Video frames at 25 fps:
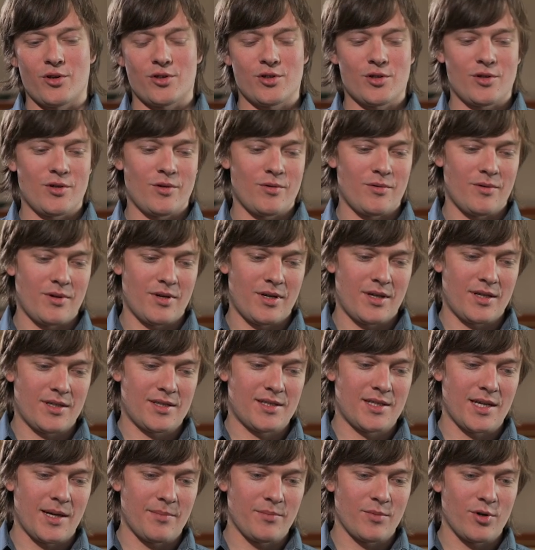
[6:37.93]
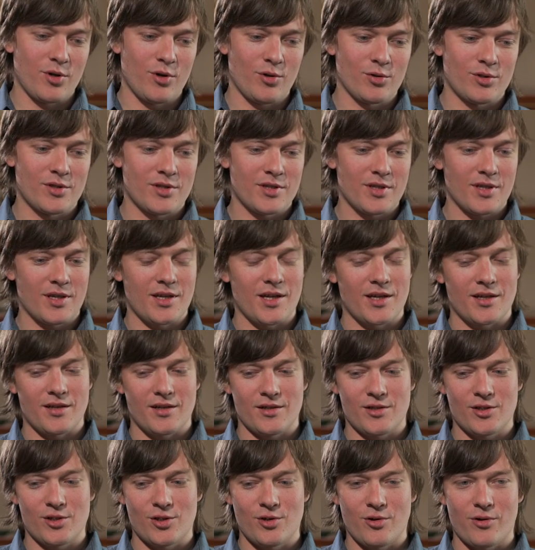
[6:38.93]
So uh, some nodes can
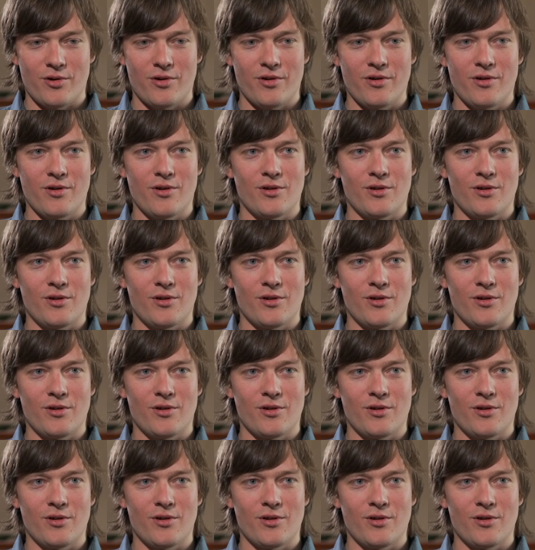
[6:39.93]
store